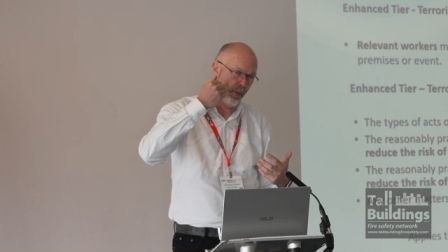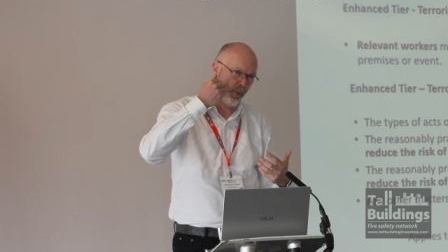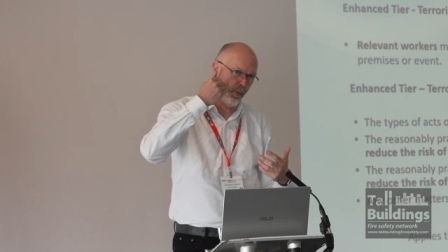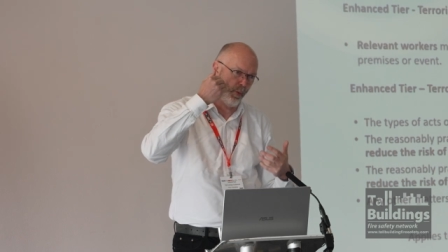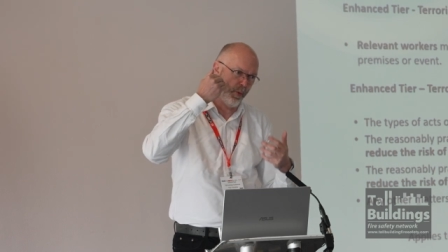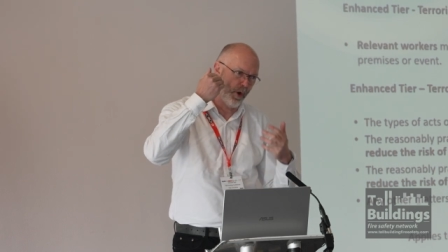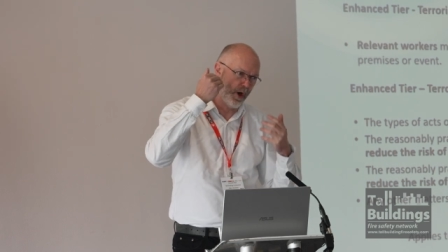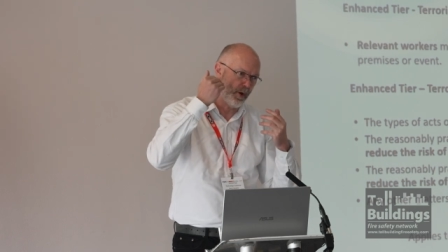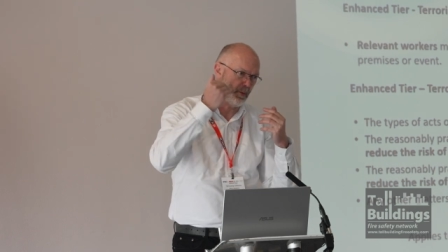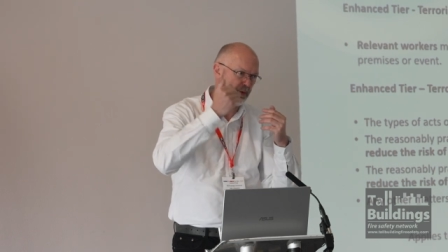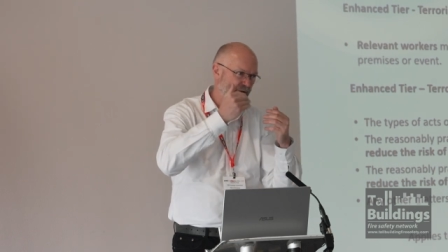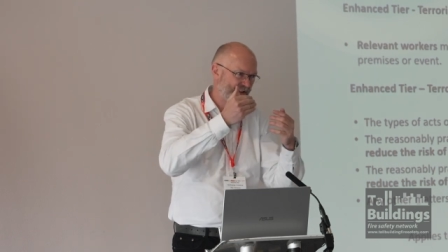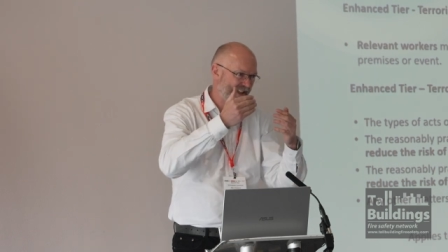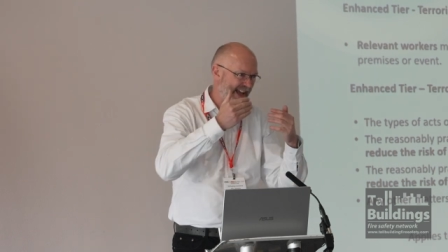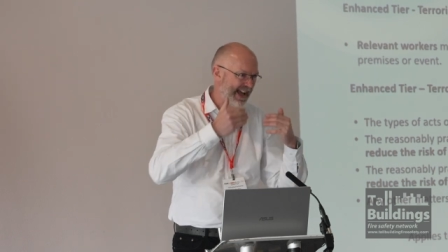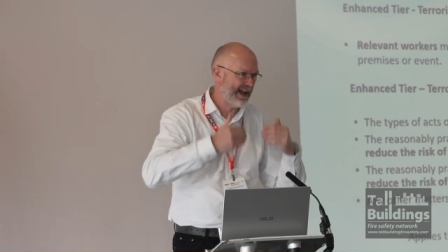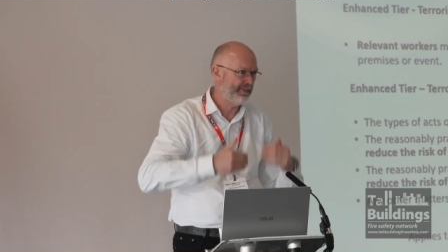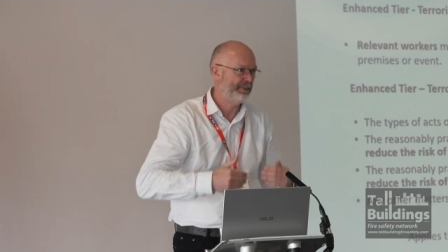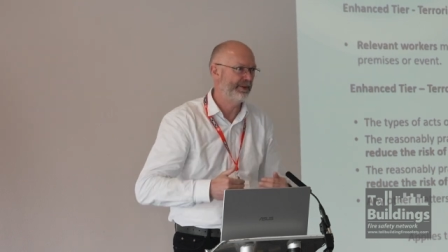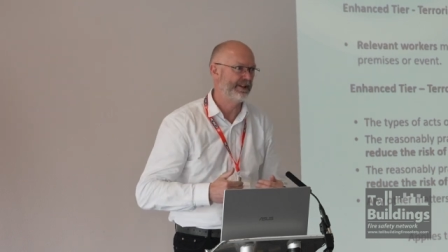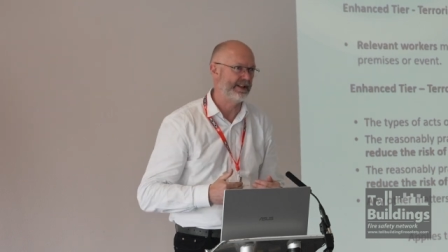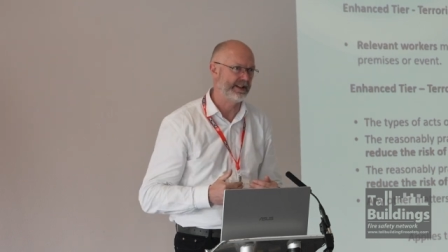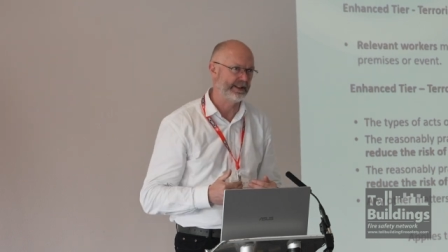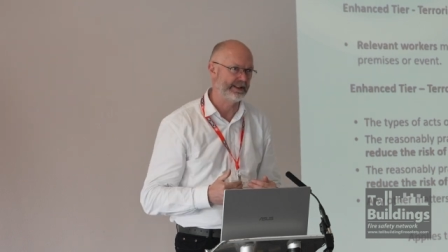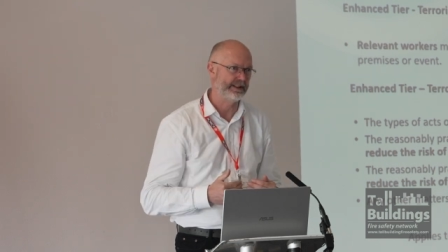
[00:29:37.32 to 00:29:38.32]
what was
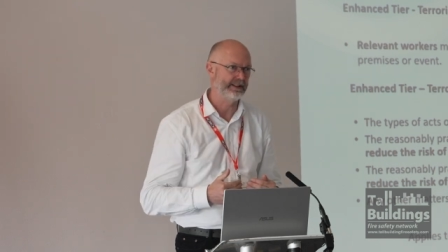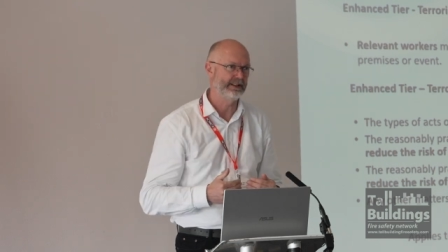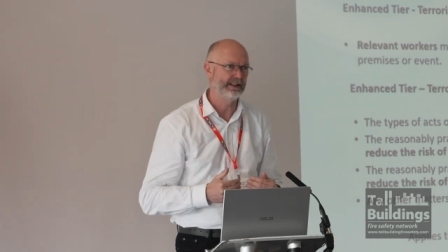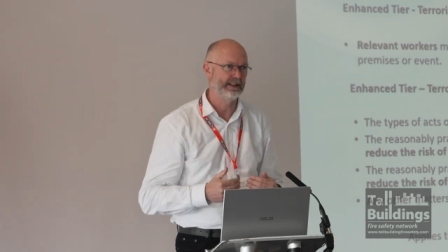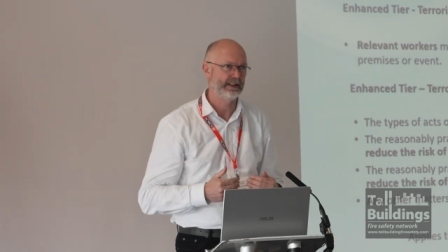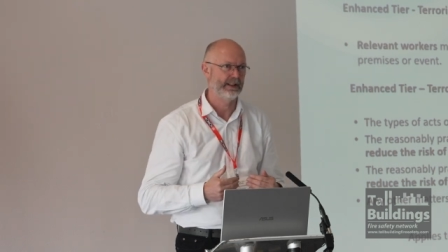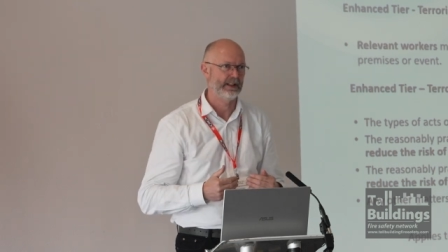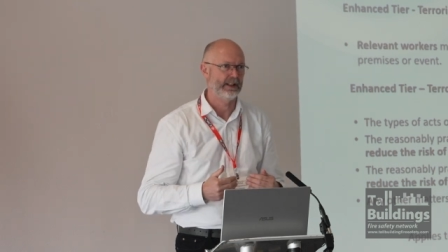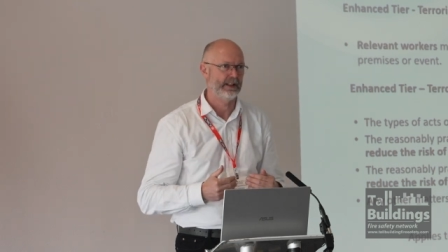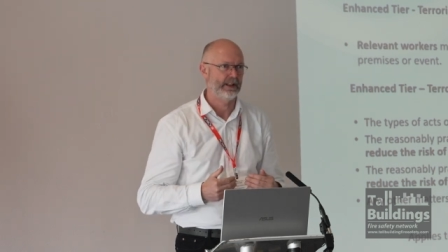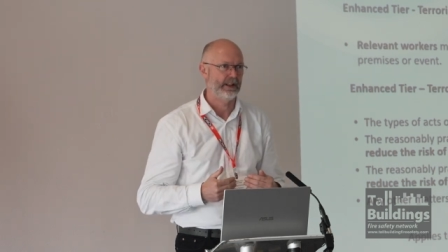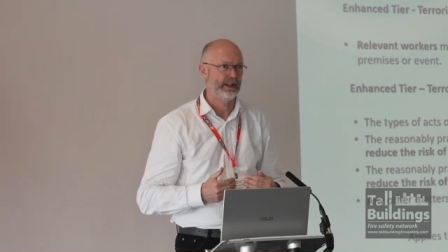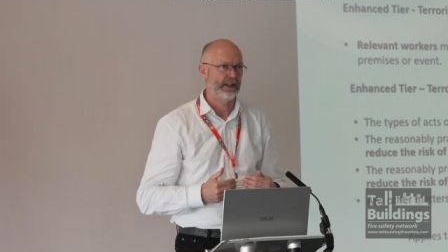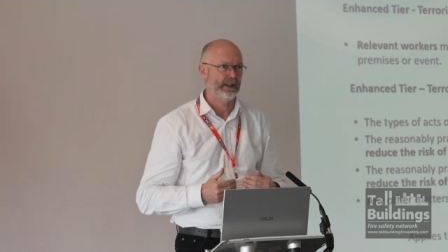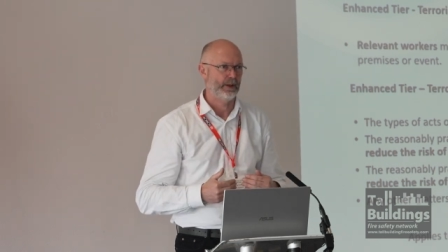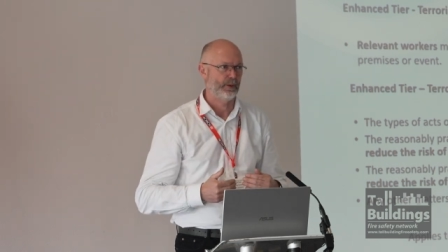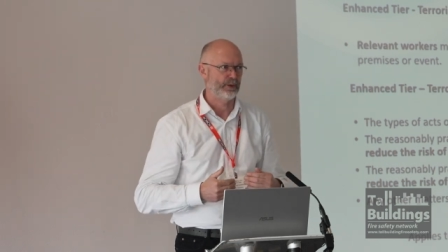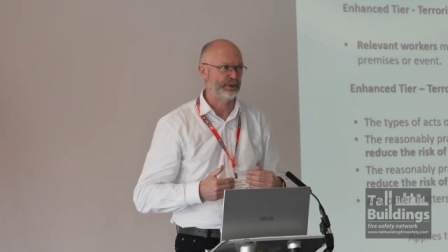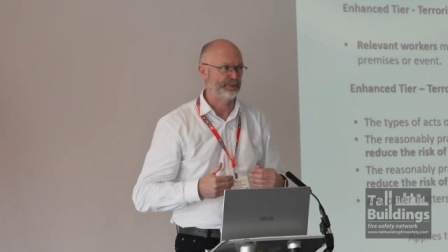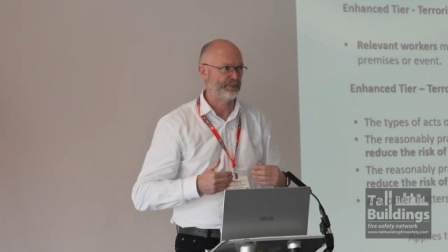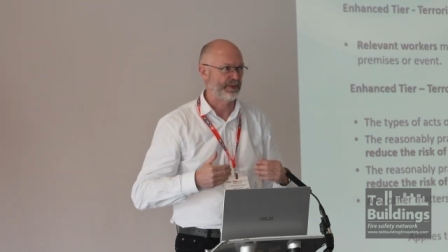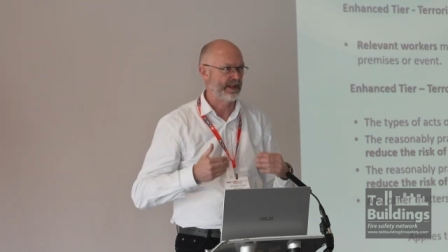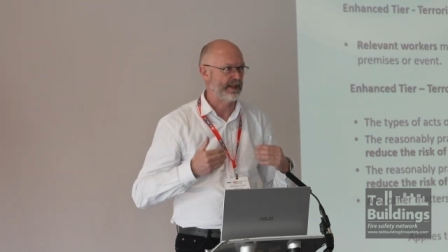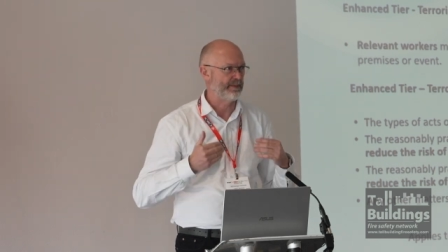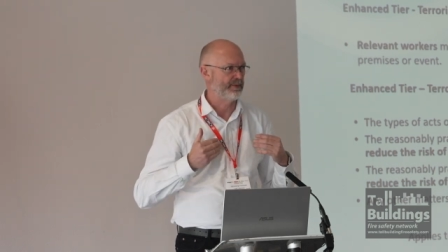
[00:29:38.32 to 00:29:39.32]
happening was
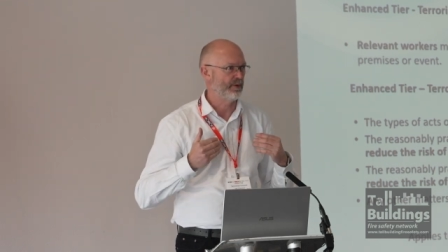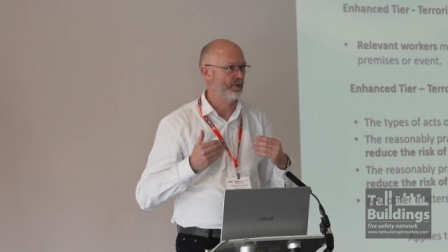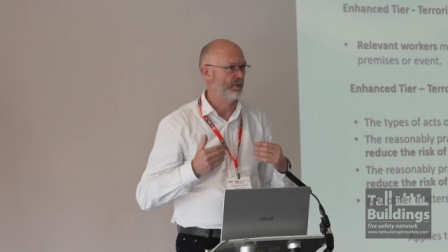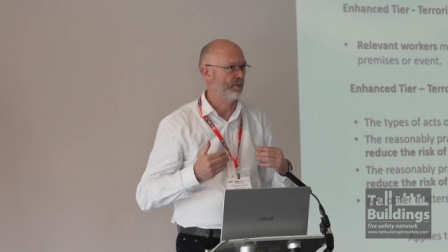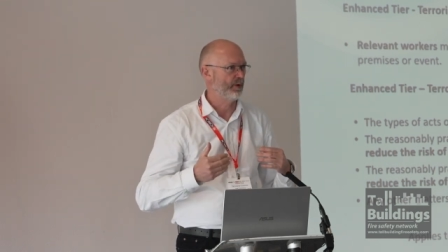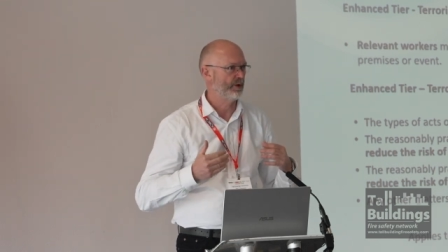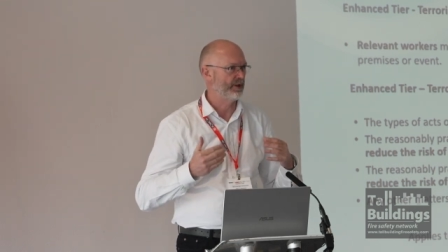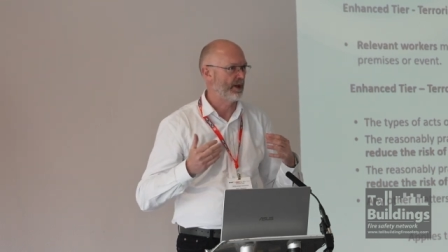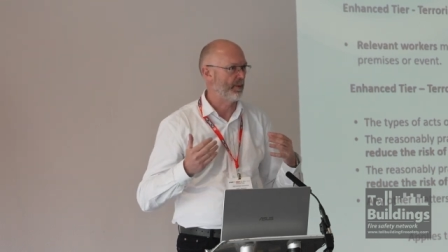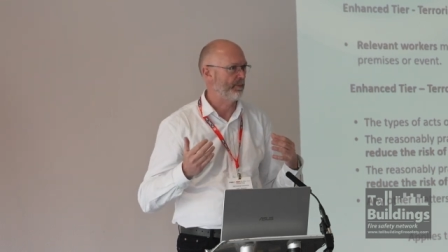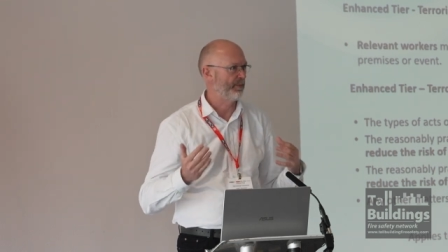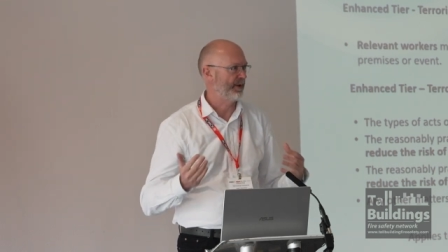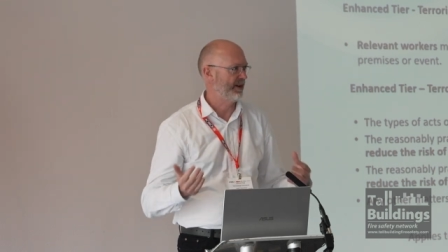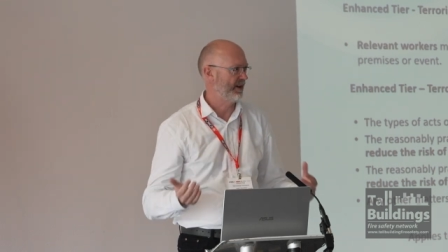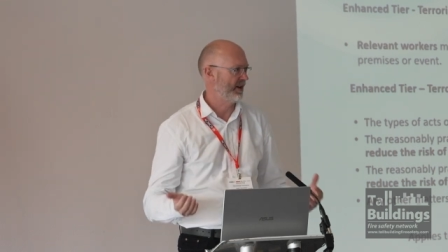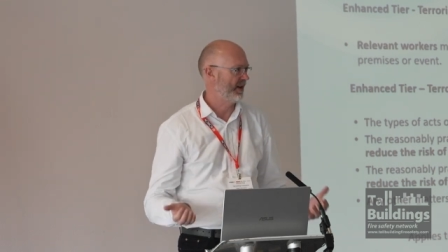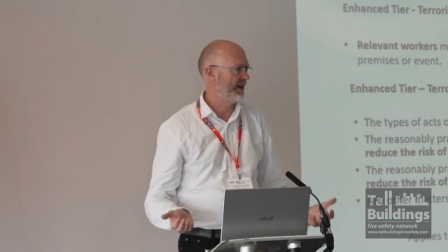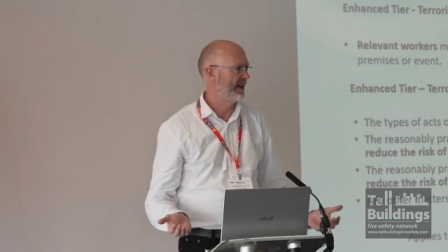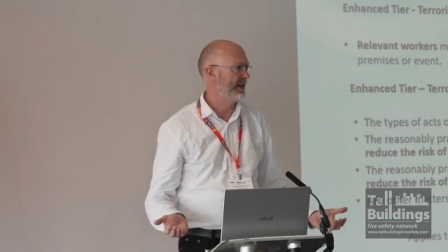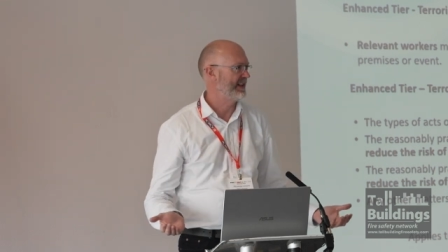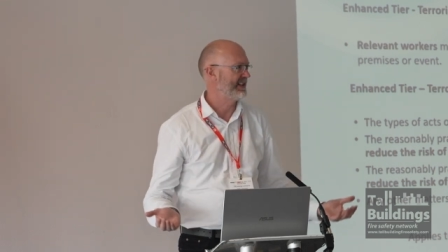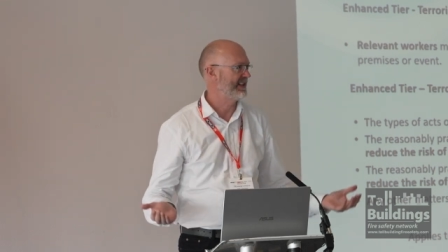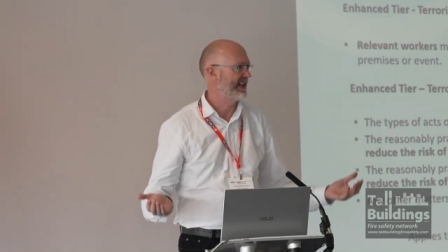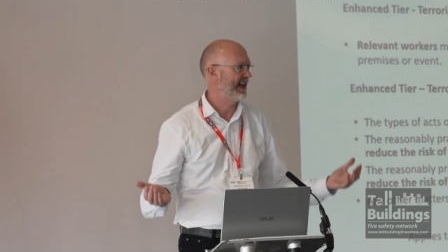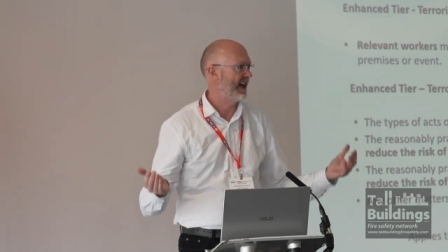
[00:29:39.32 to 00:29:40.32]
people were
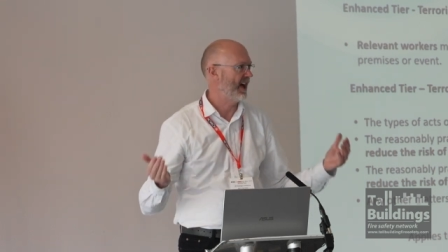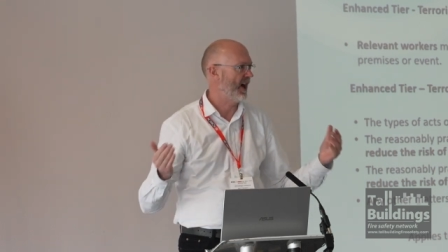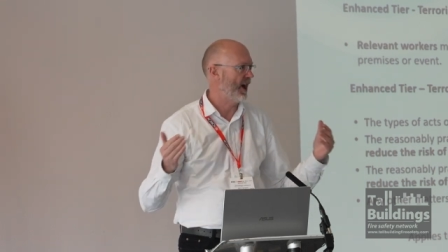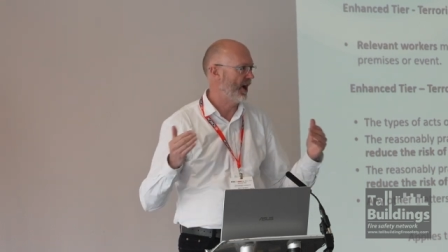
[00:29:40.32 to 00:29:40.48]
applying their